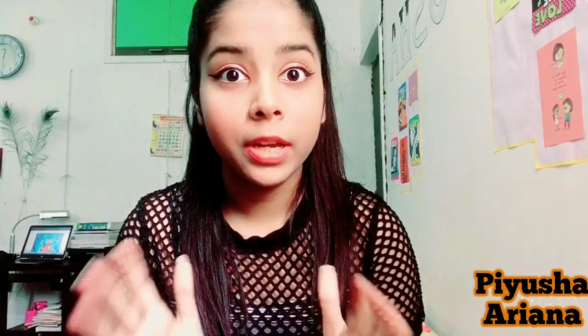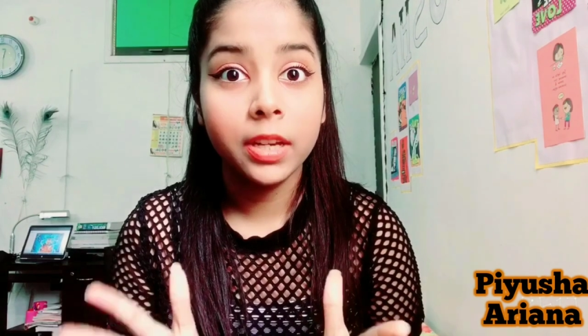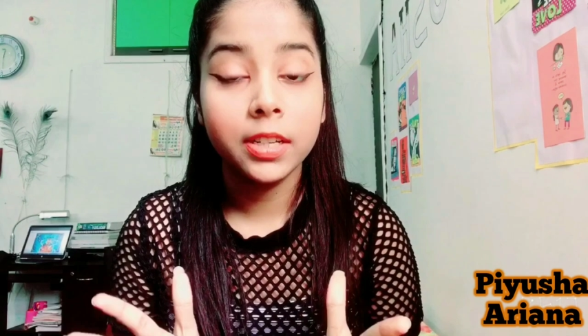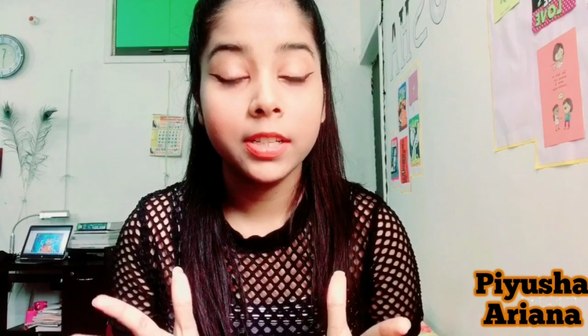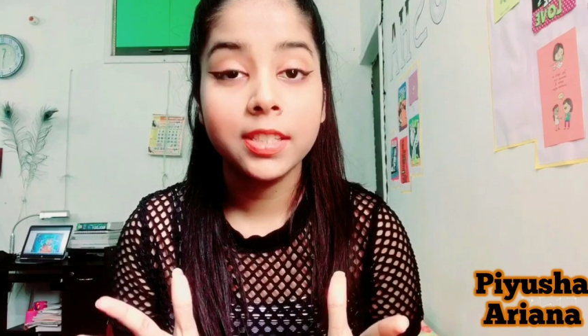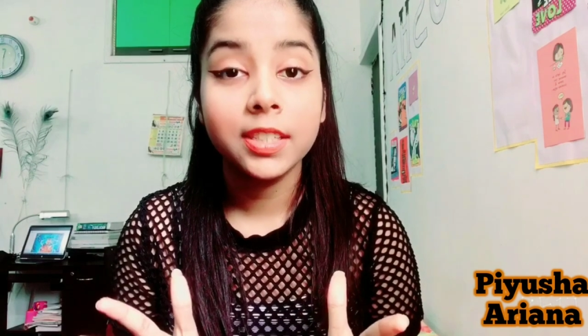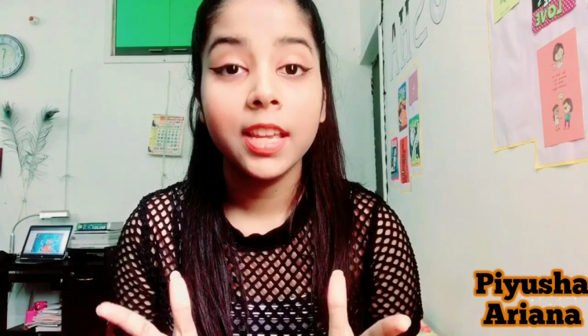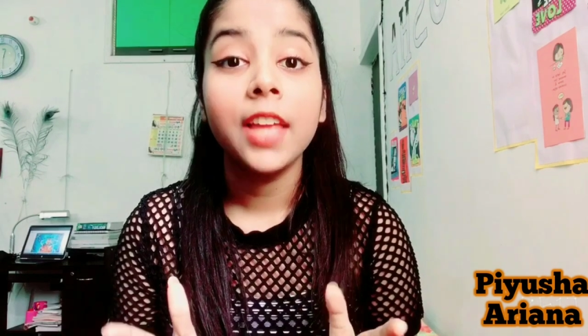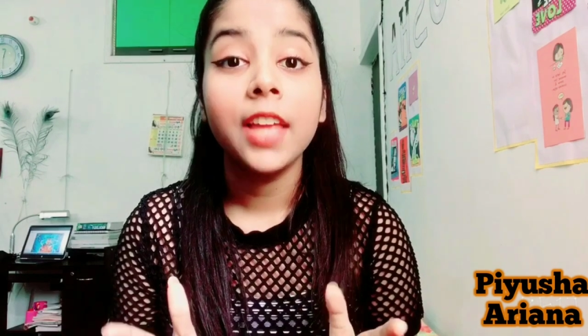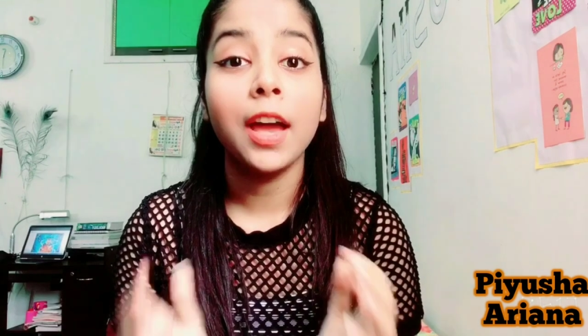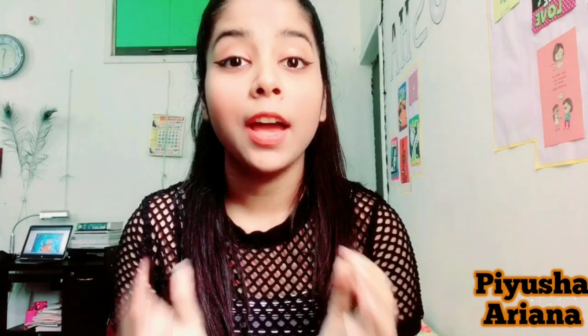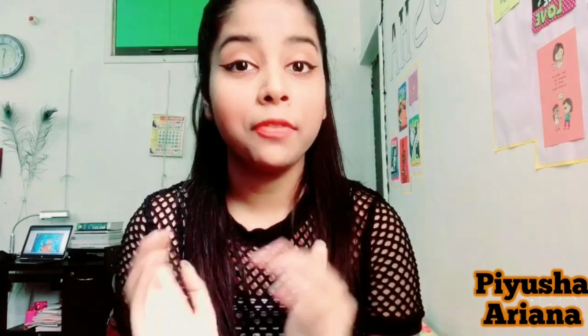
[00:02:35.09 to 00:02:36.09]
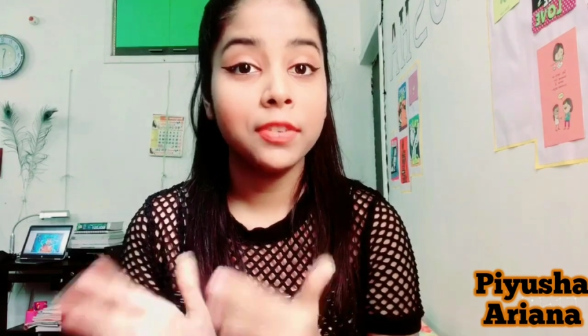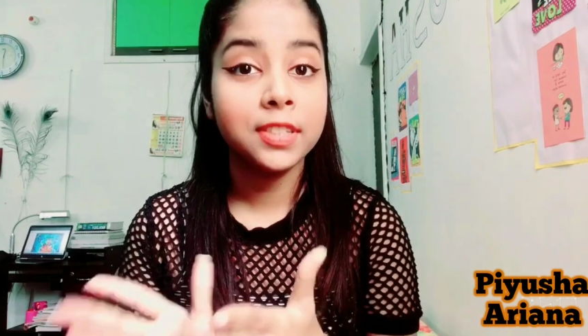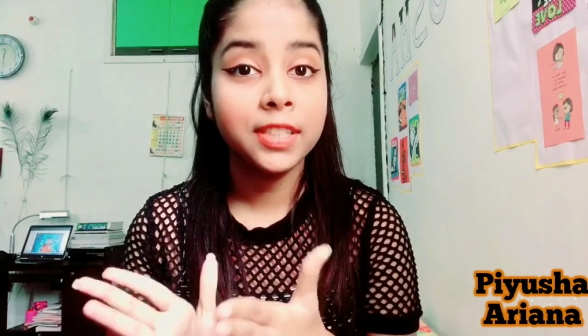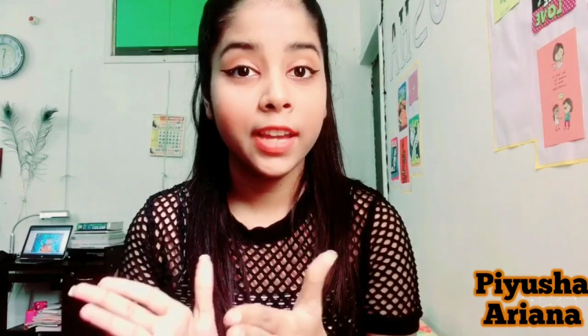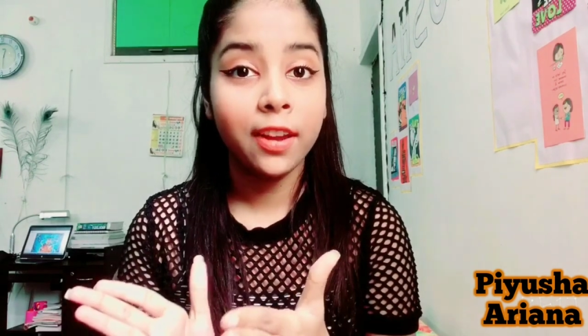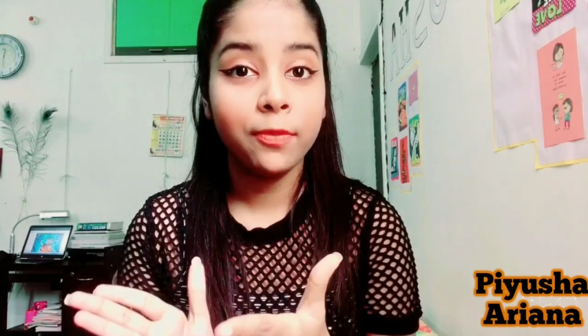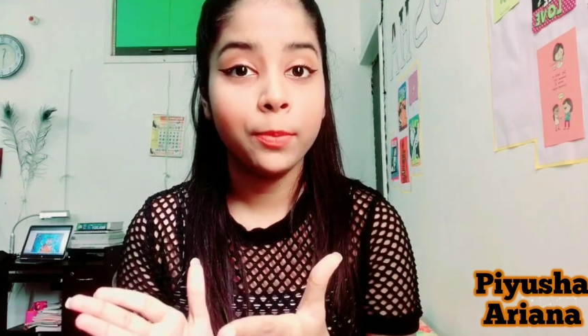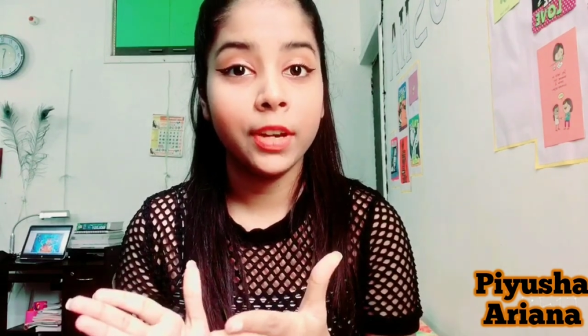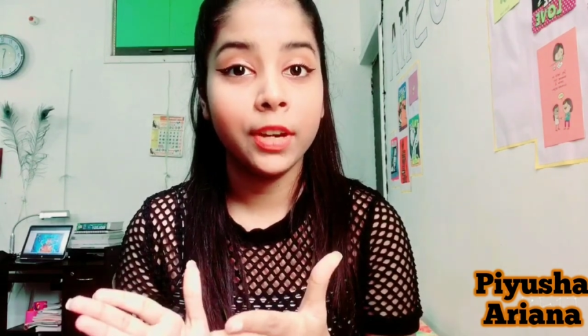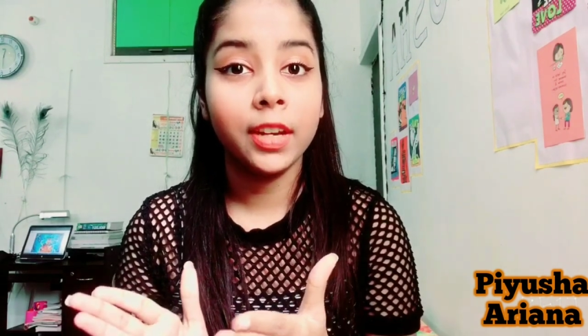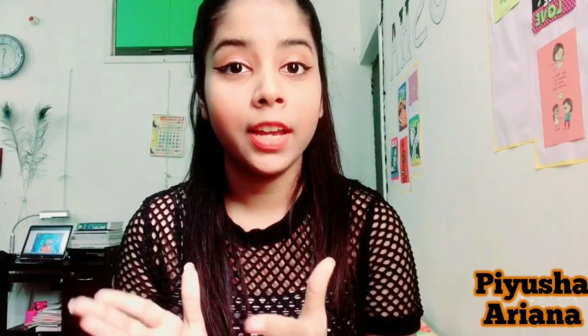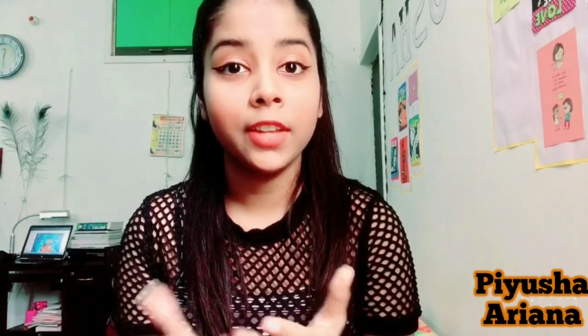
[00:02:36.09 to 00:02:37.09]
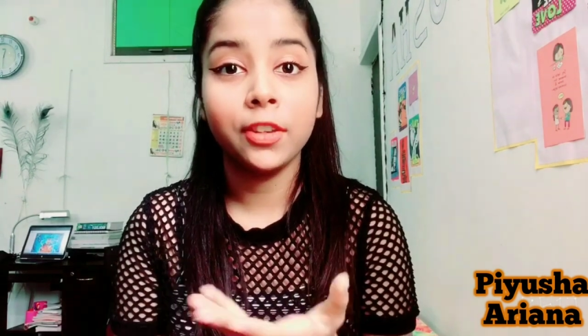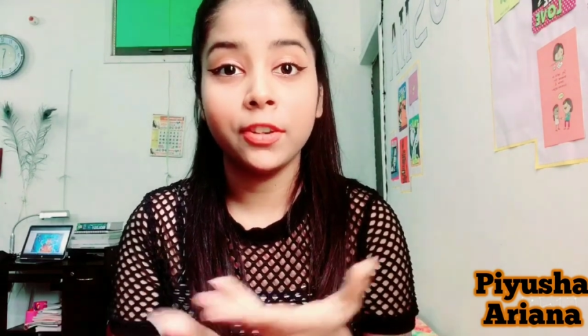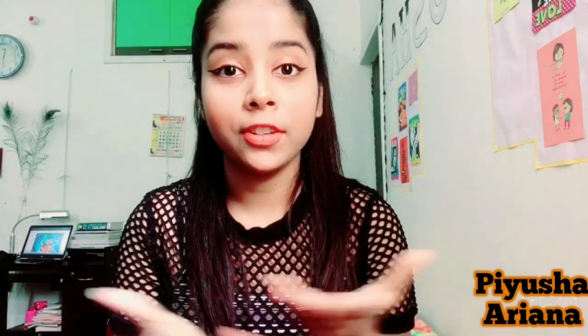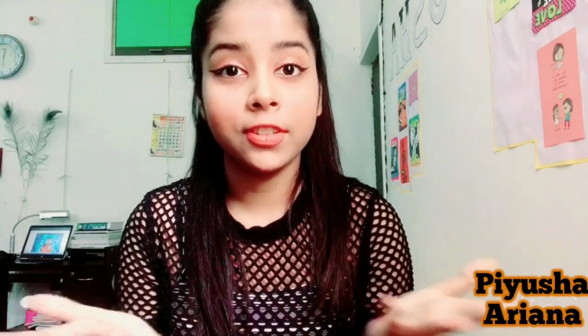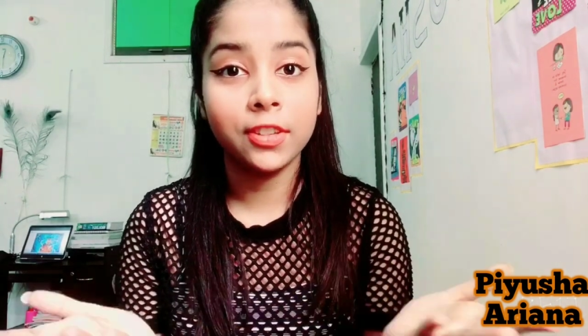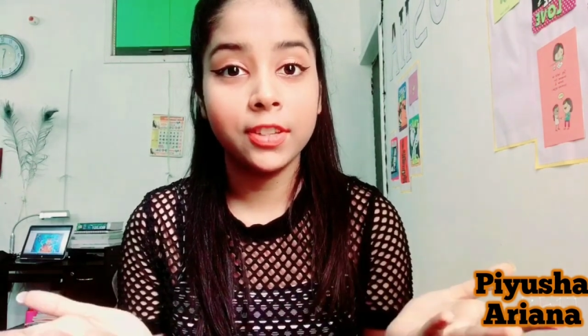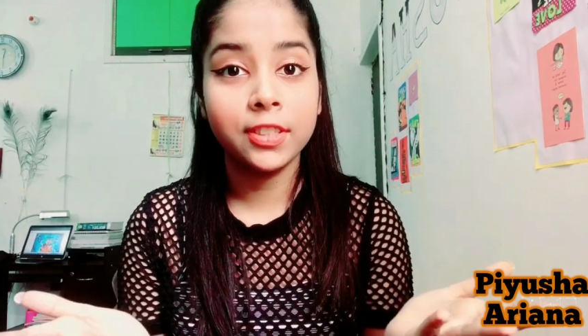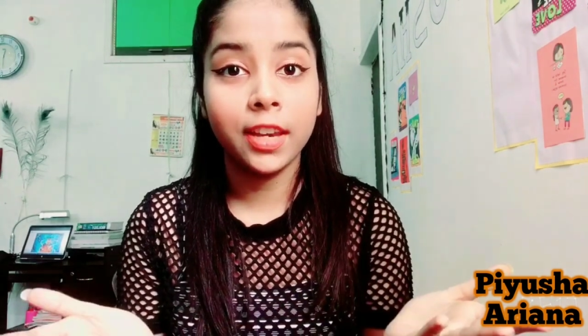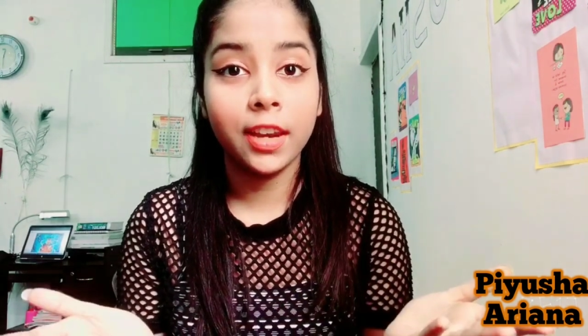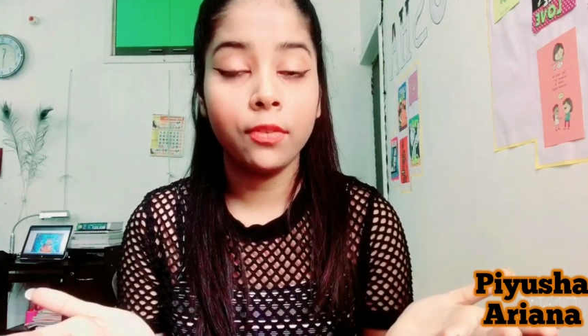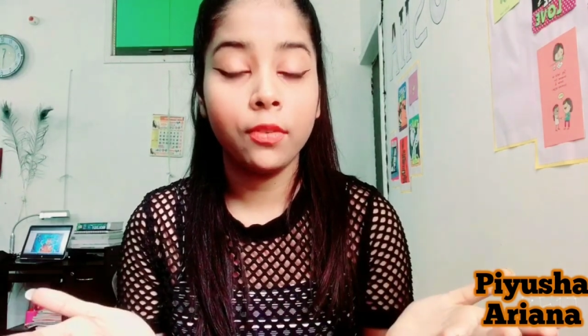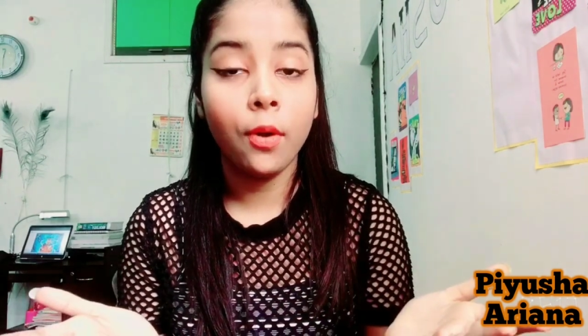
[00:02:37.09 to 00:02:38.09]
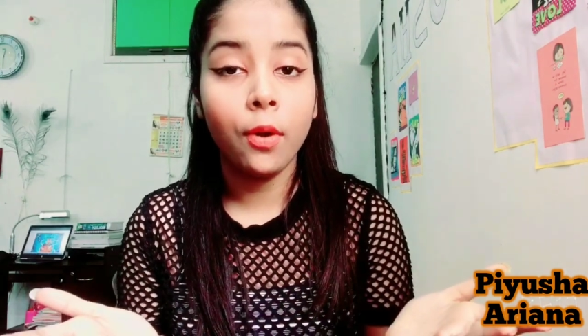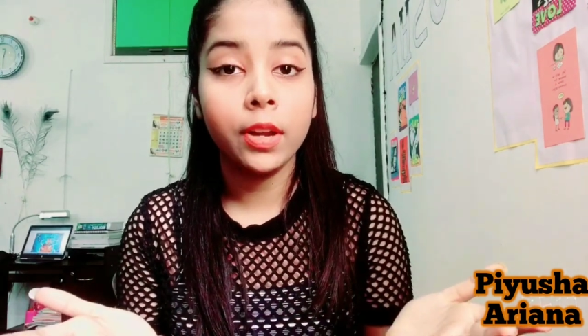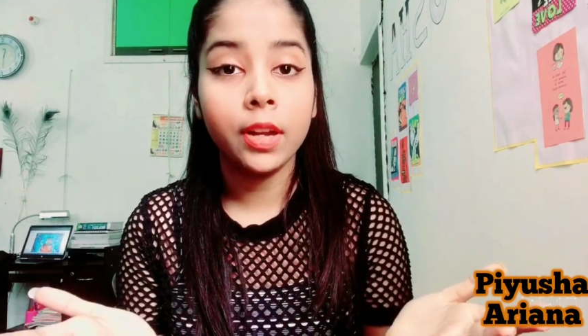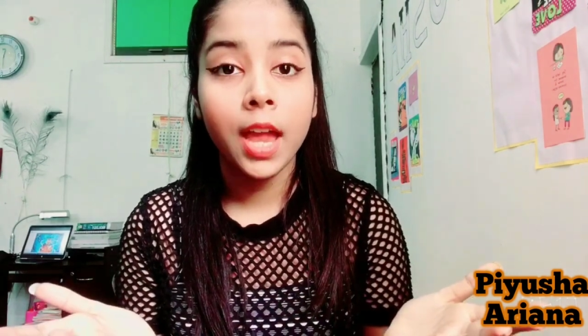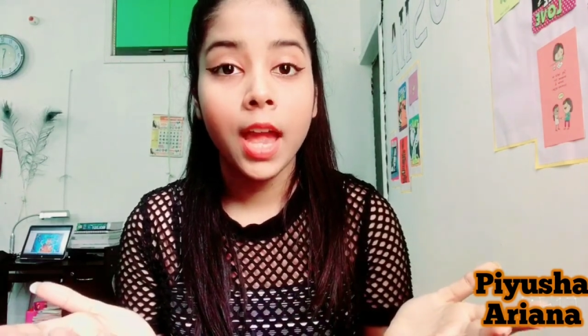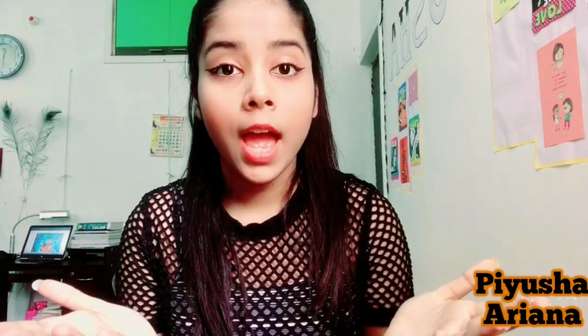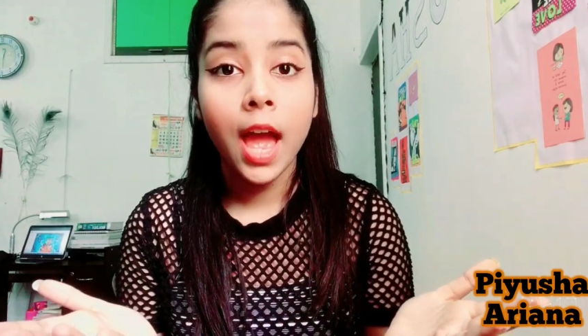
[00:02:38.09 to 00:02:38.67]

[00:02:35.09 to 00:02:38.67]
Because the efforts that I've put in and the results that I've got,